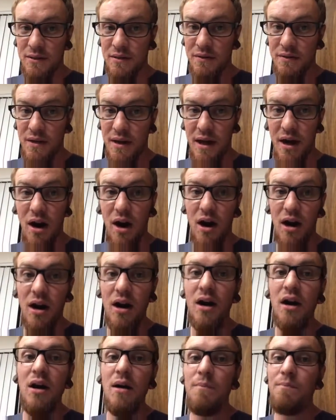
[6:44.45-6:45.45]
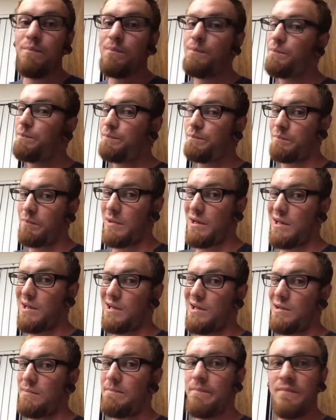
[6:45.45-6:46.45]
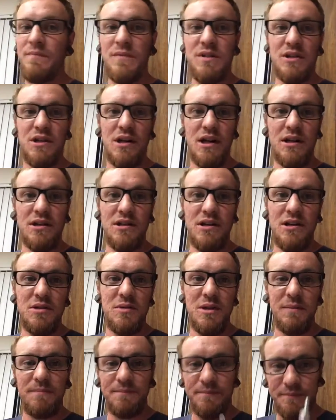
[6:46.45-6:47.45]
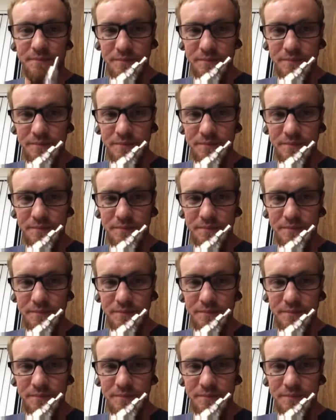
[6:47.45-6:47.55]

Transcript: If they are, sorry, excuse me.